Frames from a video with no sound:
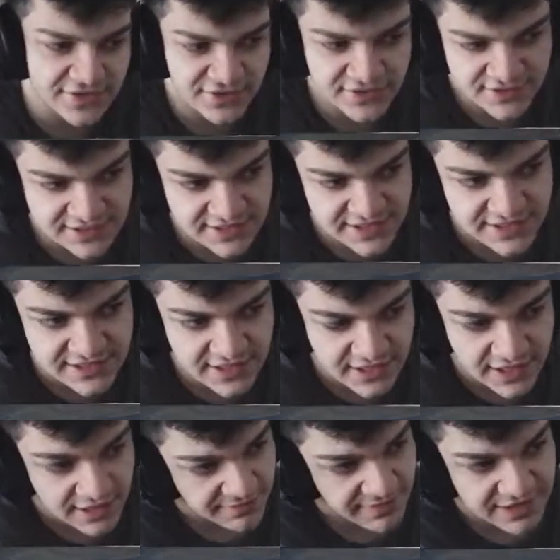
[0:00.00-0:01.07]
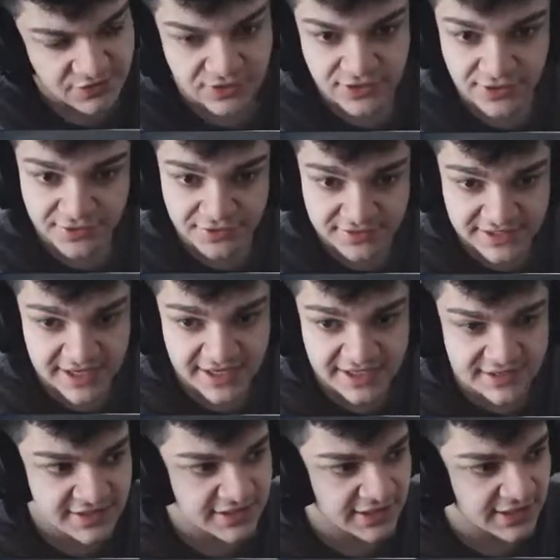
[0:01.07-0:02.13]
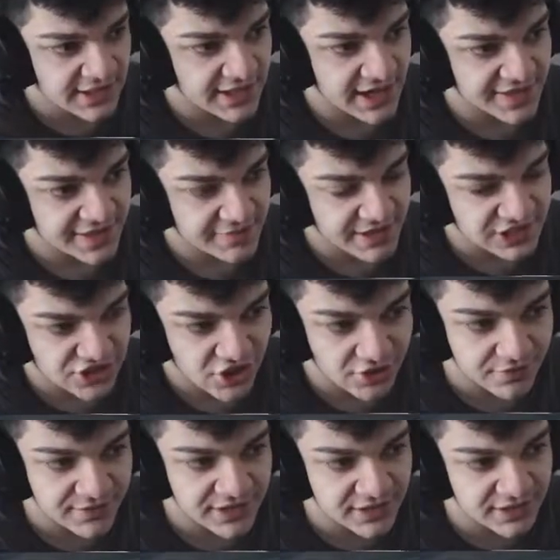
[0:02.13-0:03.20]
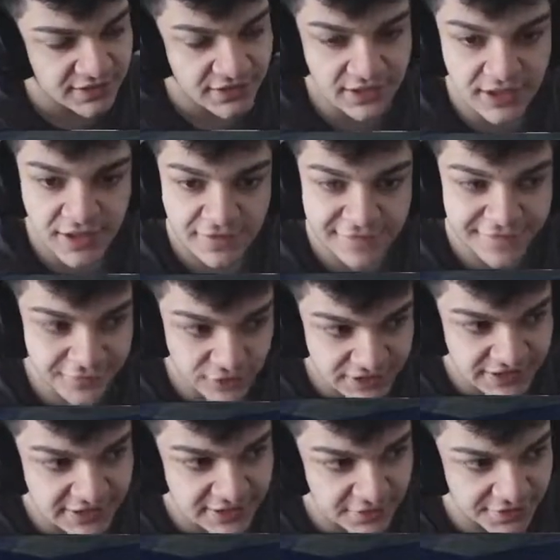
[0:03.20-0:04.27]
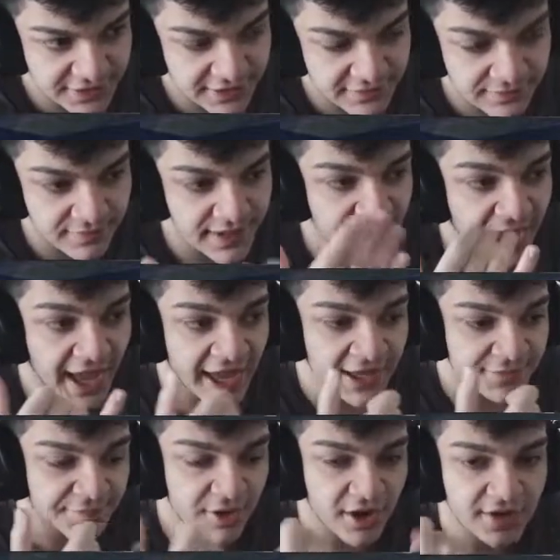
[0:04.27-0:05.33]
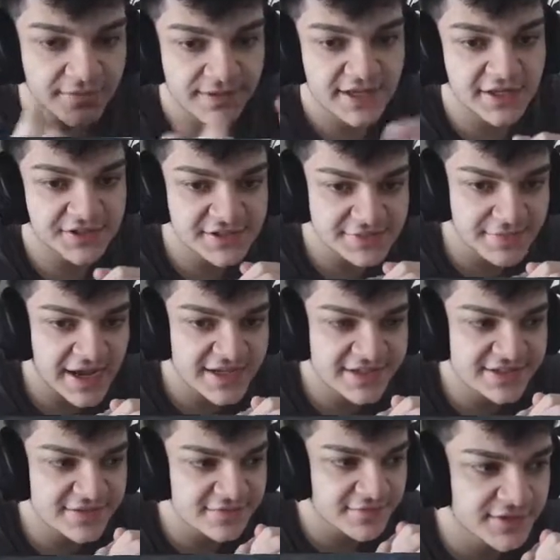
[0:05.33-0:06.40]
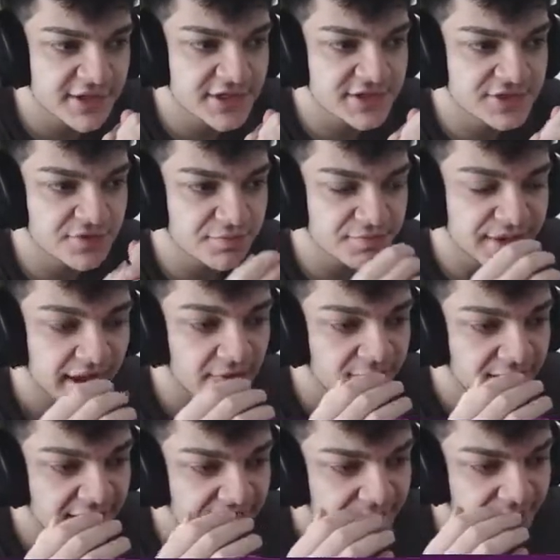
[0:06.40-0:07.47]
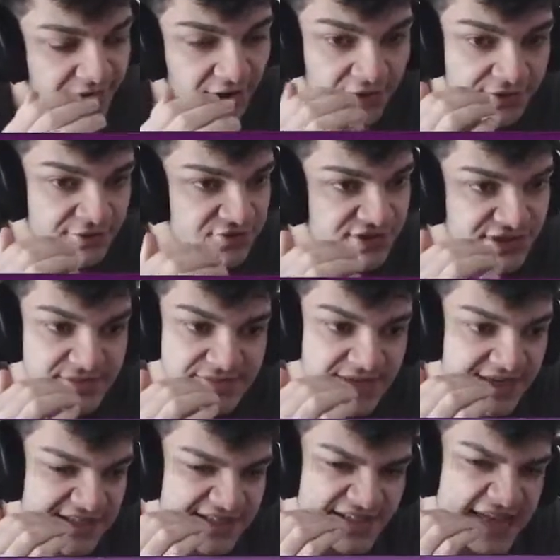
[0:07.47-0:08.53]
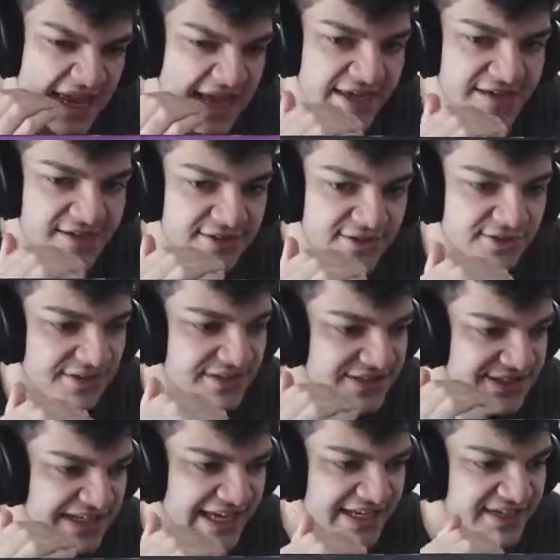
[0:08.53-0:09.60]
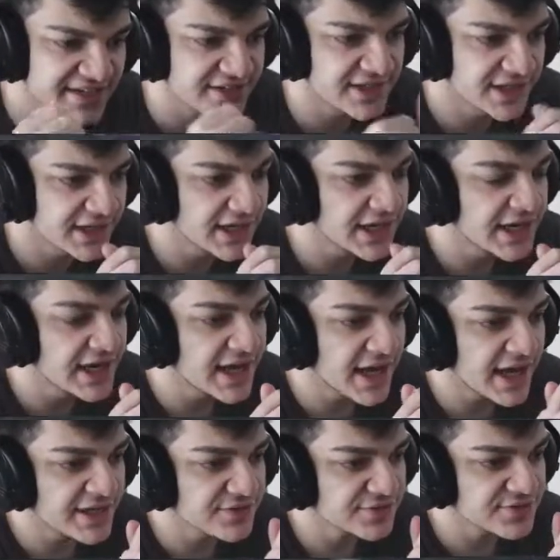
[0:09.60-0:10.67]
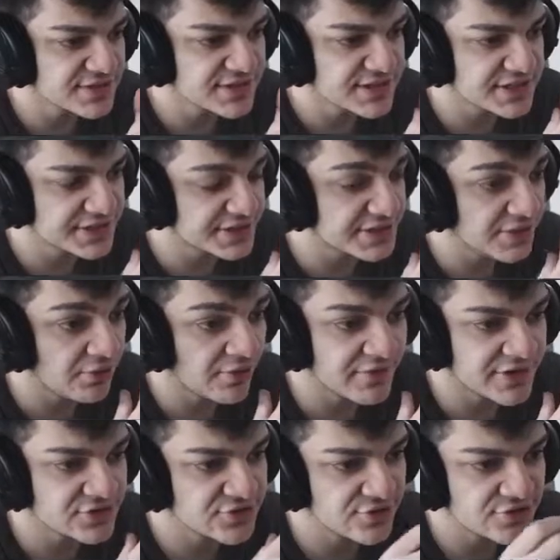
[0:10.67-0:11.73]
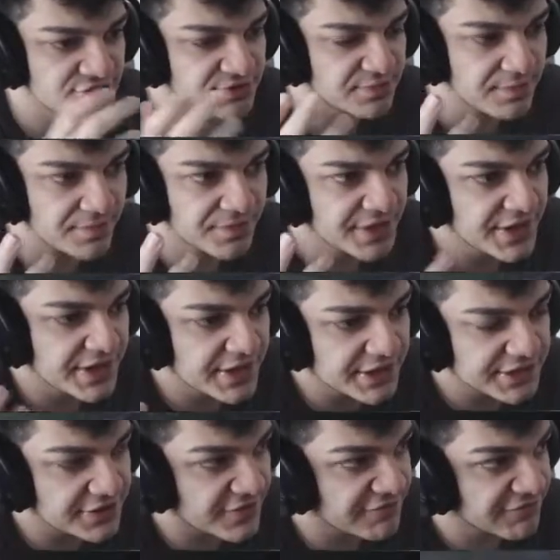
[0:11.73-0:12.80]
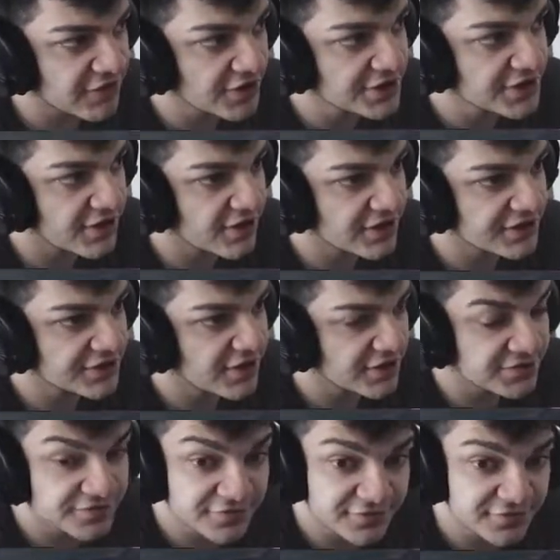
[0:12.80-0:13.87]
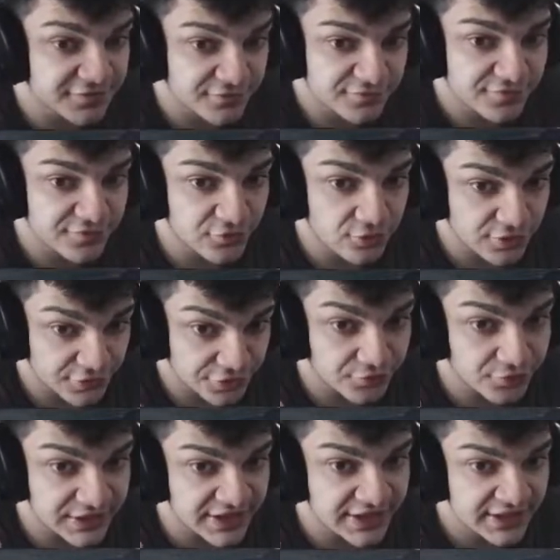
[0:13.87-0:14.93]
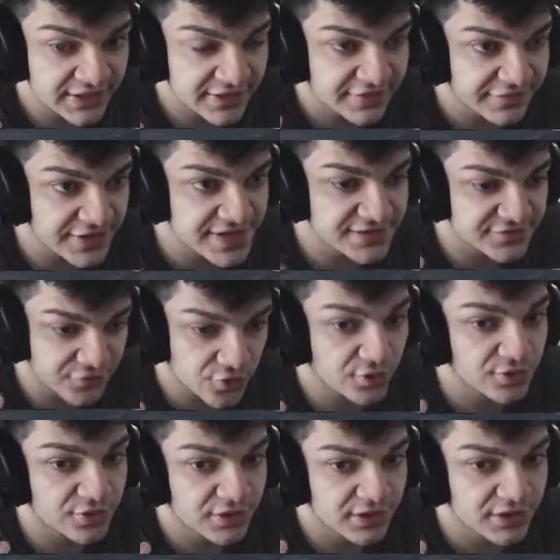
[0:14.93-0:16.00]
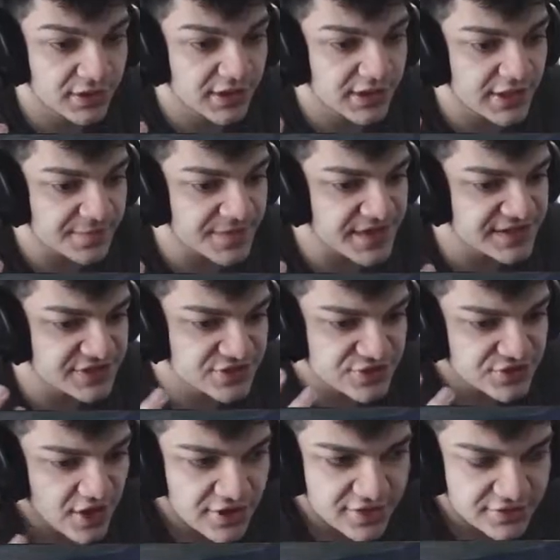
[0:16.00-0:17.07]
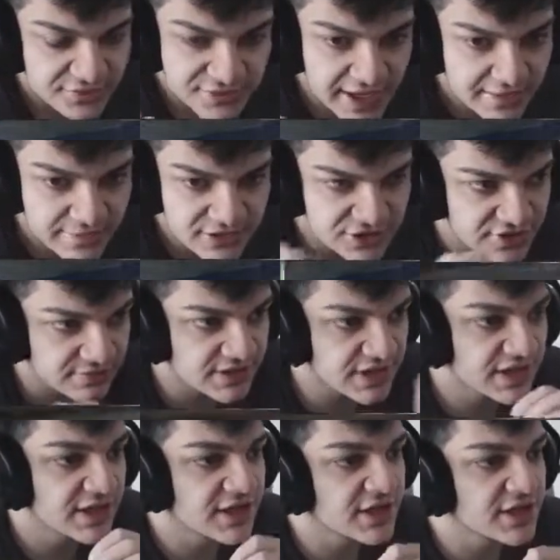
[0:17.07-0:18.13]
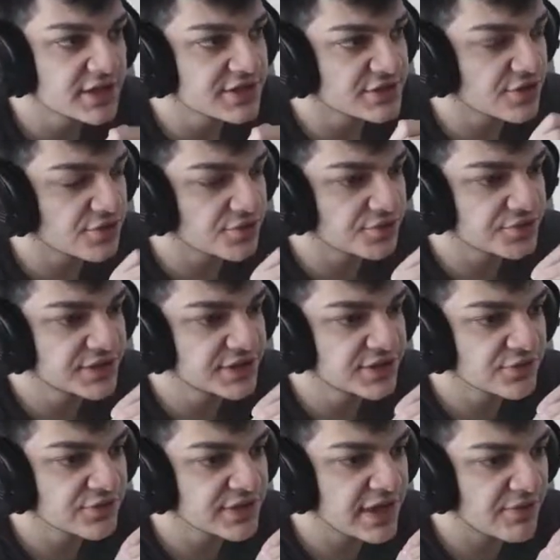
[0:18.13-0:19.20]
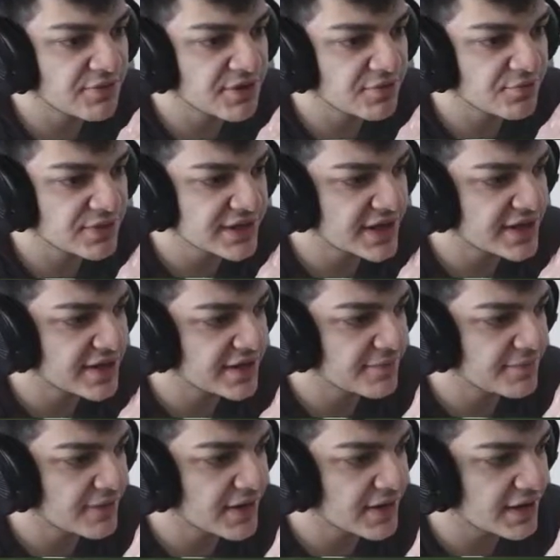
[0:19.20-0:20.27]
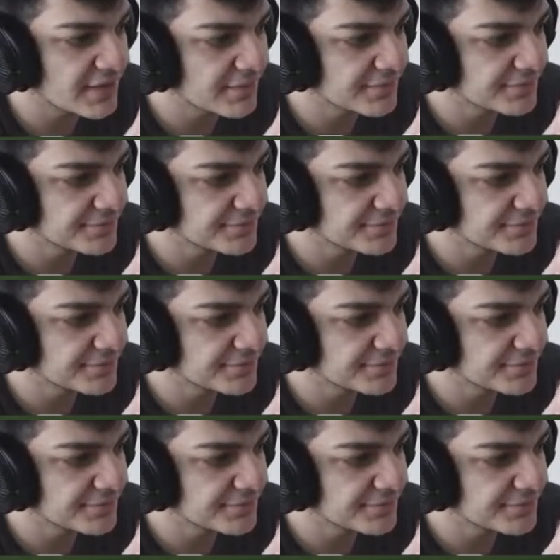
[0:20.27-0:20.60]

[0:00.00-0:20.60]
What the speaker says: You can see my Green Arthur tanked it, and then my Tarmiel fully healed him and proc Magelda's passive. So now my Arthur just keeps getting tankier and tankier. And you'll see, he'll eventually just... The Flood card on floor 3, phase 4, is just not going to do damage to me. So here we get a...